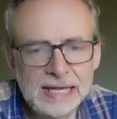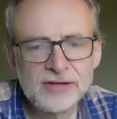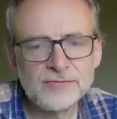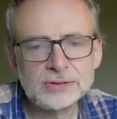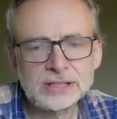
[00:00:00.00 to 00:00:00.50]

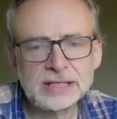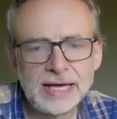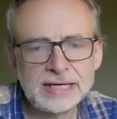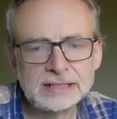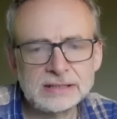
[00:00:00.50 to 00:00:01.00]
Lilith was
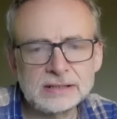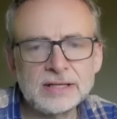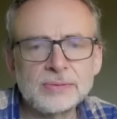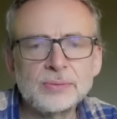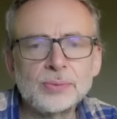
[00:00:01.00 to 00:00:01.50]
connected
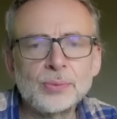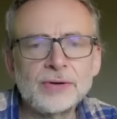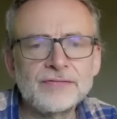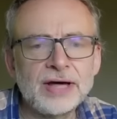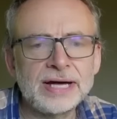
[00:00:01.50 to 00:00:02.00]

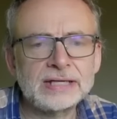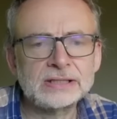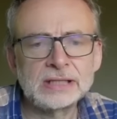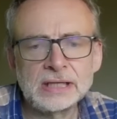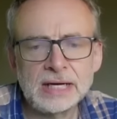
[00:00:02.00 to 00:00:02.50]
with
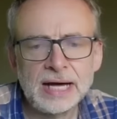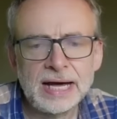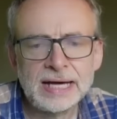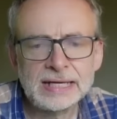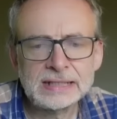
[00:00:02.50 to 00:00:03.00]
that,
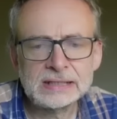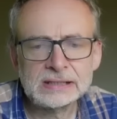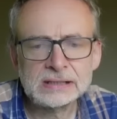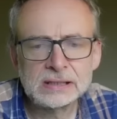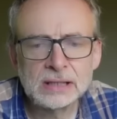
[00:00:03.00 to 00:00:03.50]

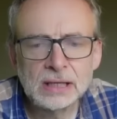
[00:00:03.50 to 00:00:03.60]
and